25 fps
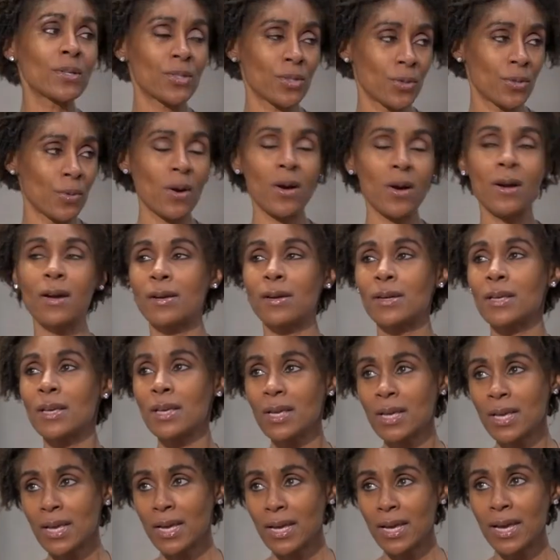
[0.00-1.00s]
so hard
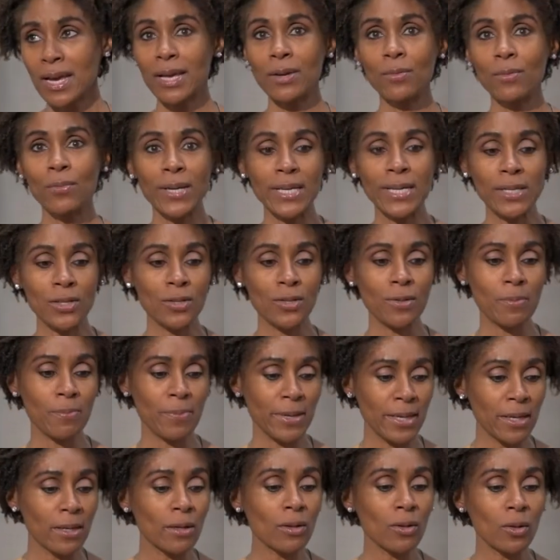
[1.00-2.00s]
and reach the
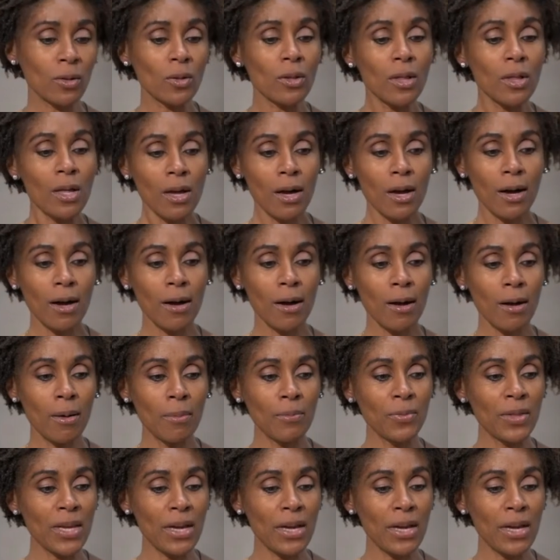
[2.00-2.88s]
pinnacle um,